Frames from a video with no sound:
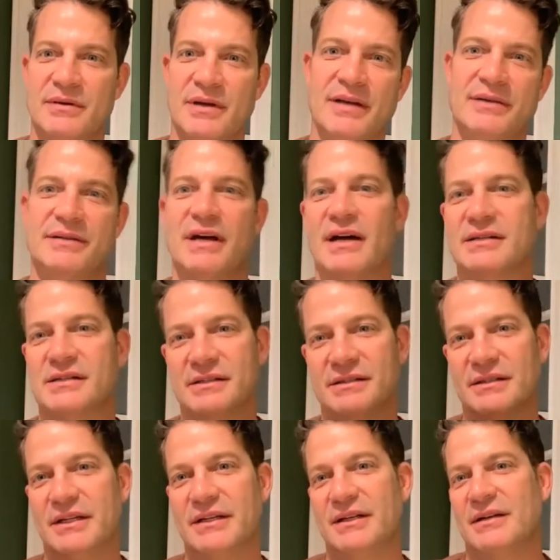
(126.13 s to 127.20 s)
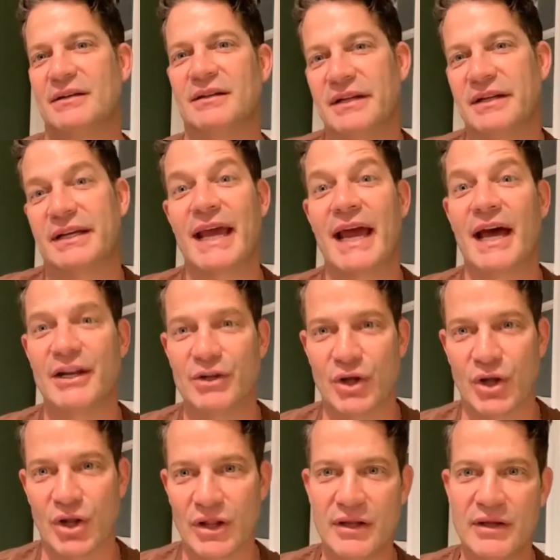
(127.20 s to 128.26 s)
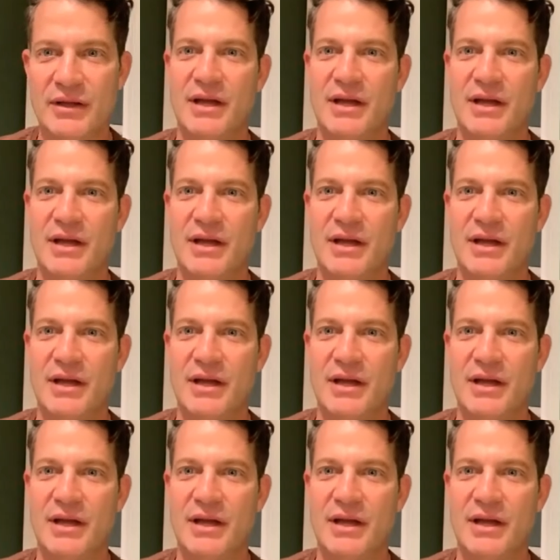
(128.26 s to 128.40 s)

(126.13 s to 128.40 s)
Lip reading: at dusk and lit a candle,